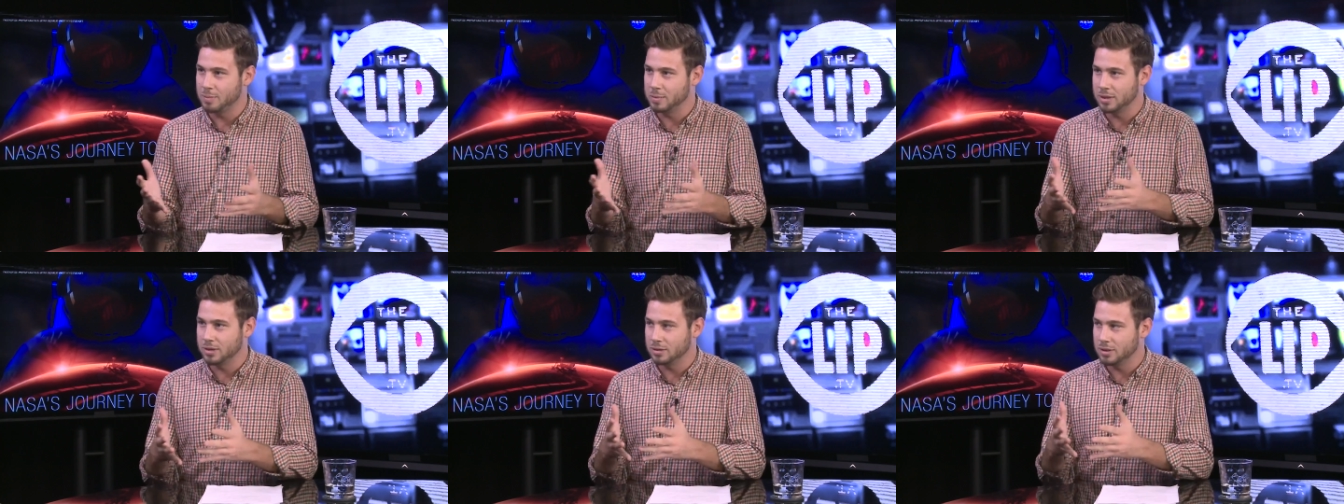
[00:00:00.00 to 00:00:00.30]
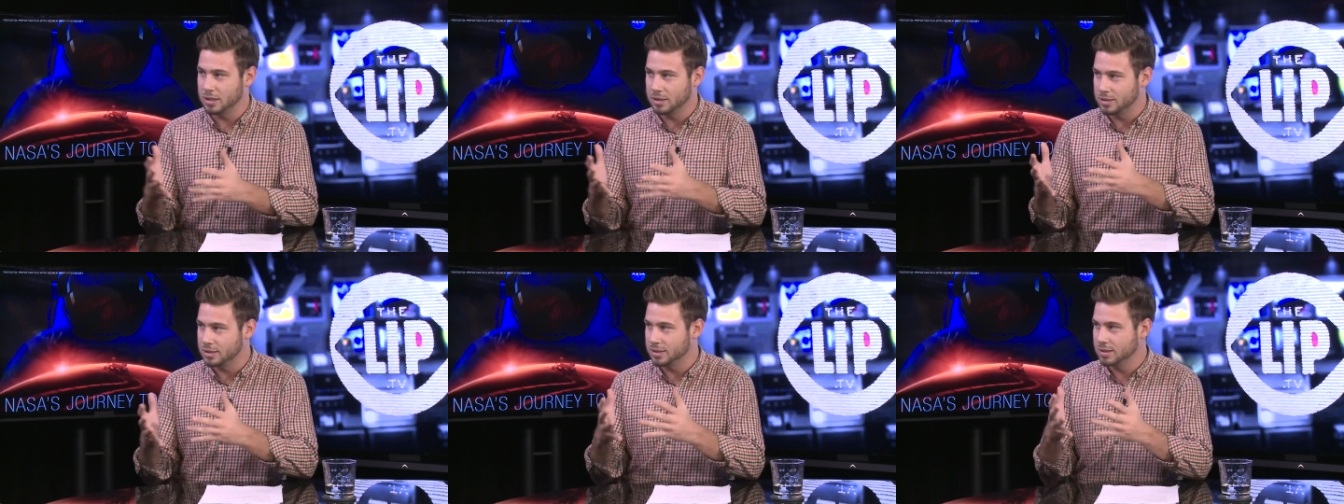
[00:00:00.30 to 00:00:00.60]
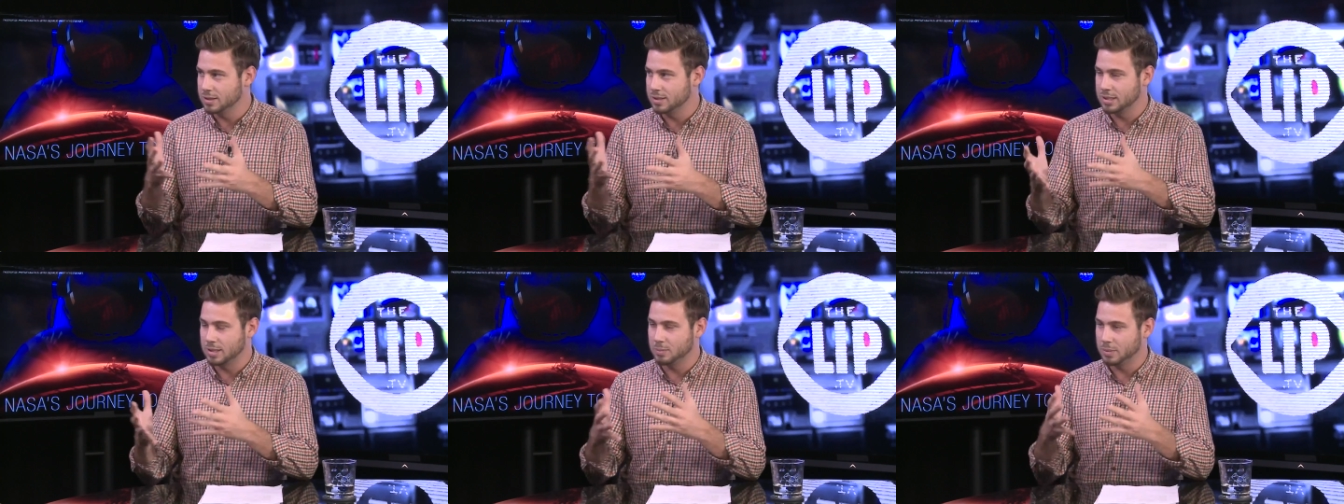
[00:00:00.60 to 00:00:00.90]
I mean, it
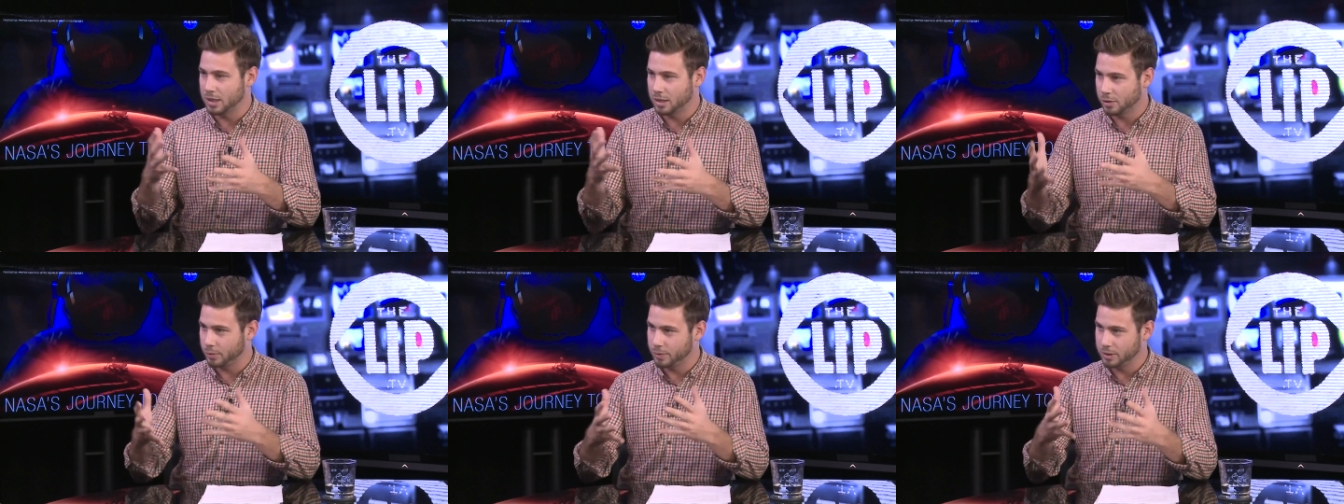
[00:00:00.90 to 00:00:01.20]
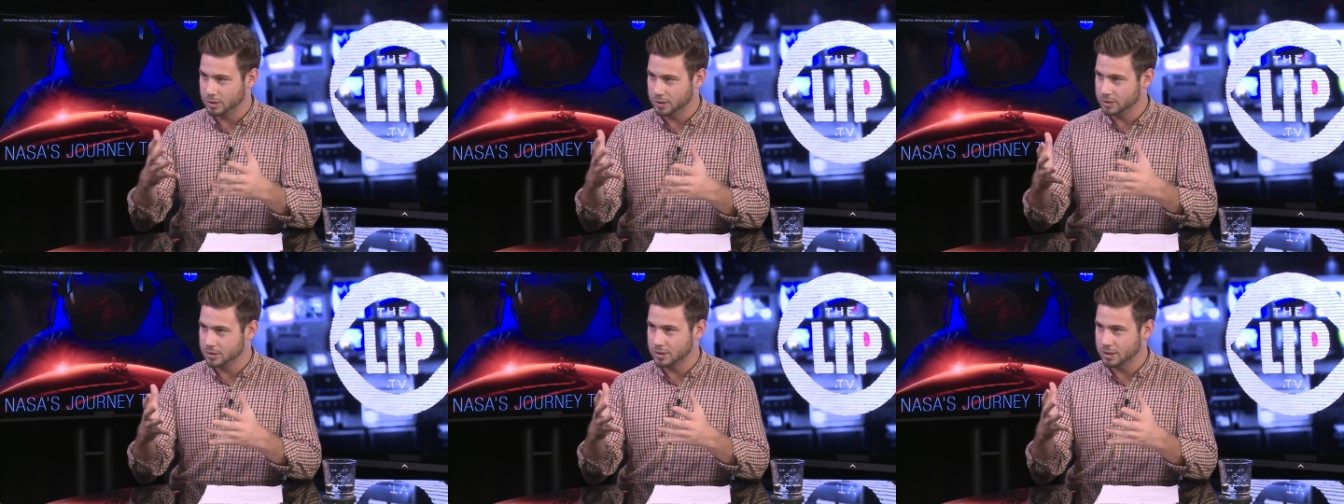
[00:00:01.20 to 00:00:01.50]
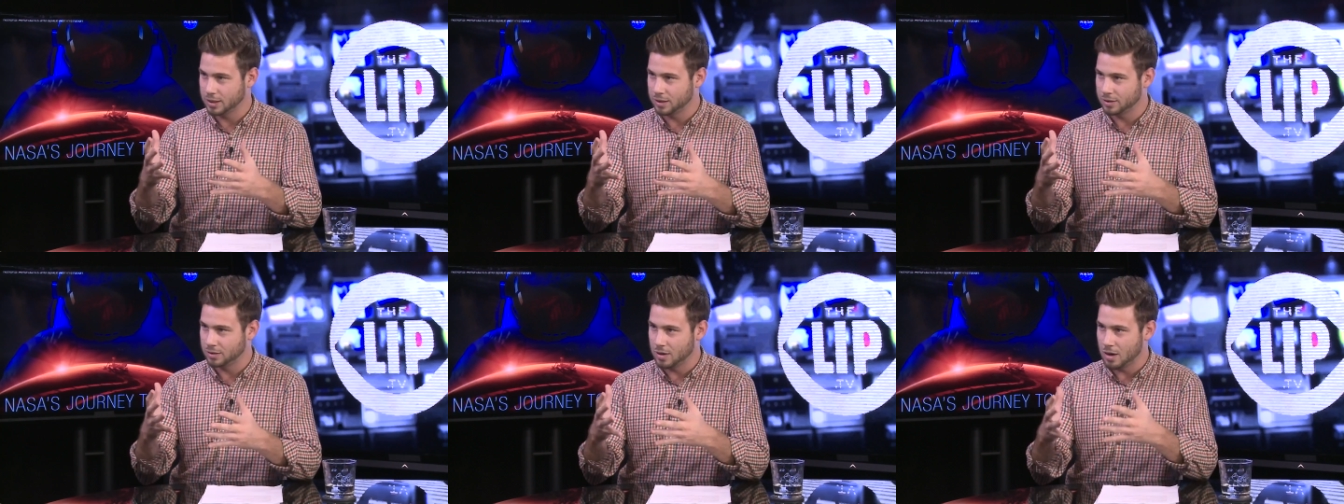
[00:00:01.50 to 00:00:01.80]
didn't seem like a
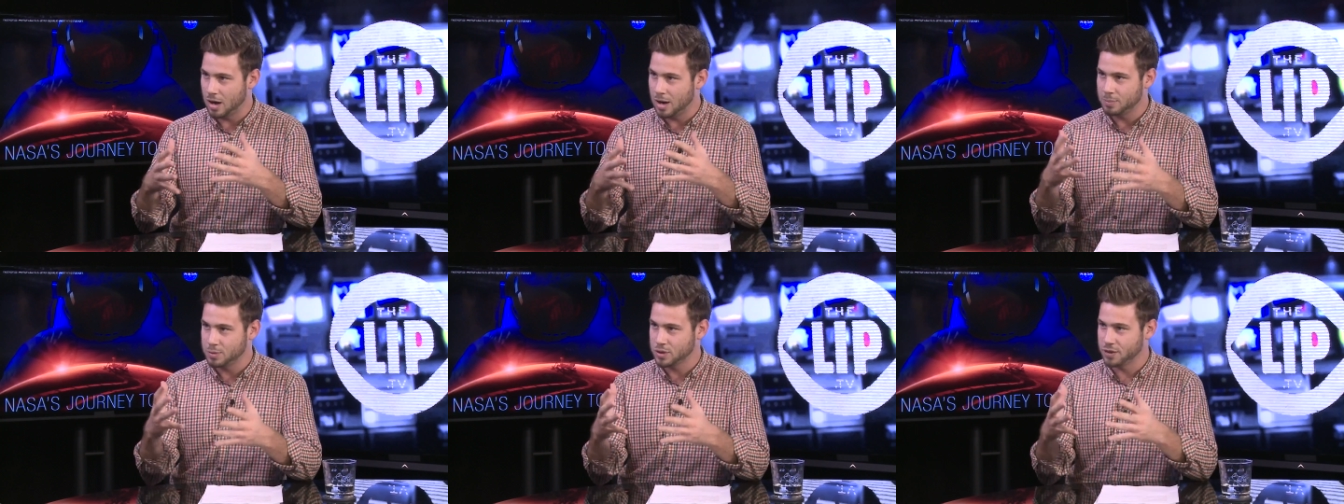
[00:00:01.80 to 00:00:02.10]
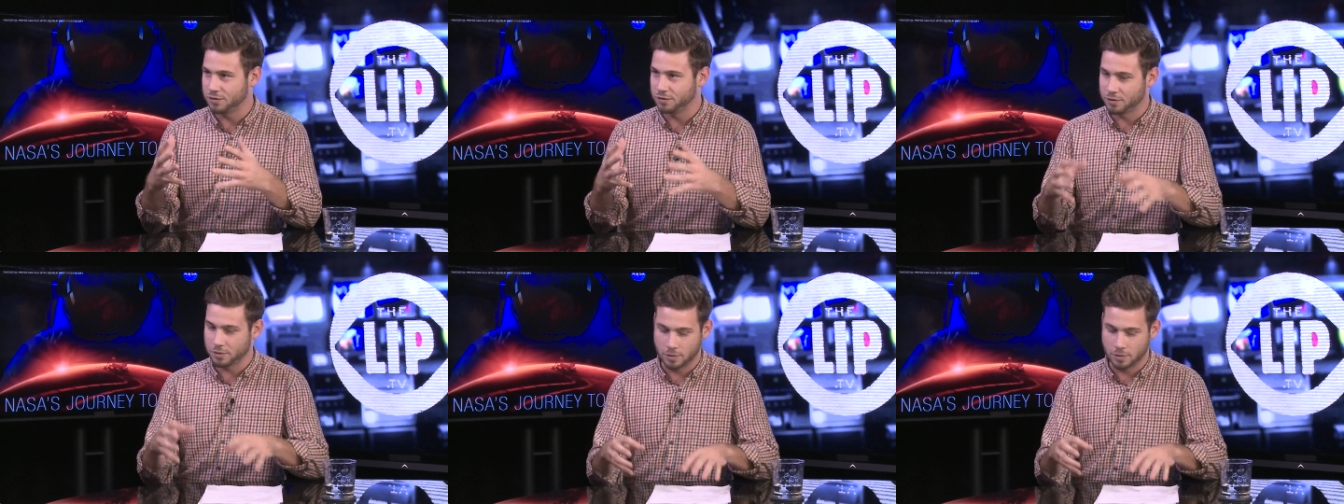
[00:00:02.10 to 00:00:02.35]
realistic option